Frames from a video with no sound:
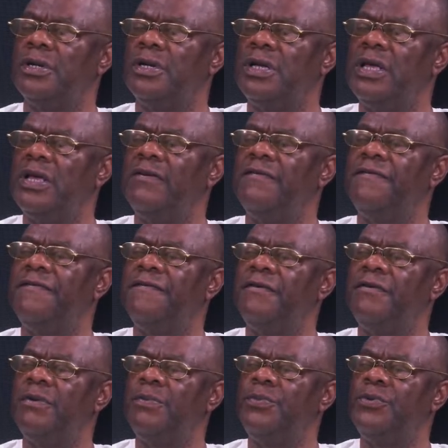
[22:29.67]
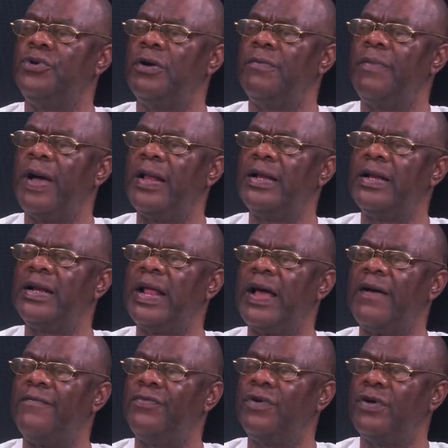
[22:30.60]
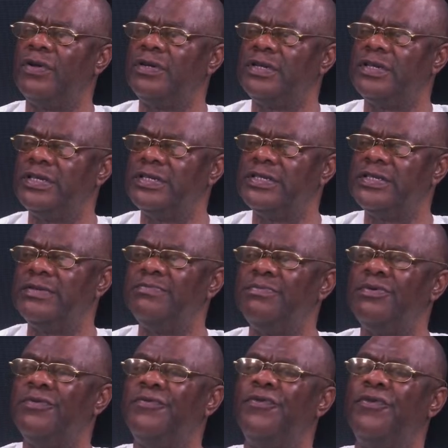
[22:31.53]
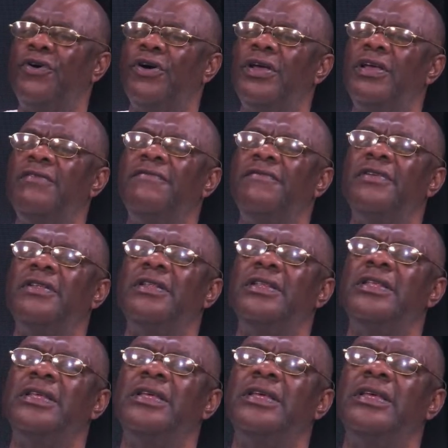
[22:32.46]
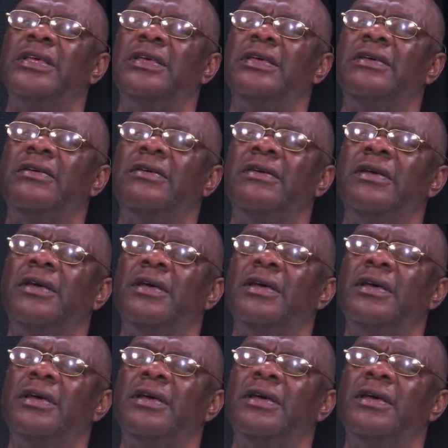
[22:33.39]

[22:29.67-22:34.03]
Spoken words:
If Joe Biden have done this thing before even the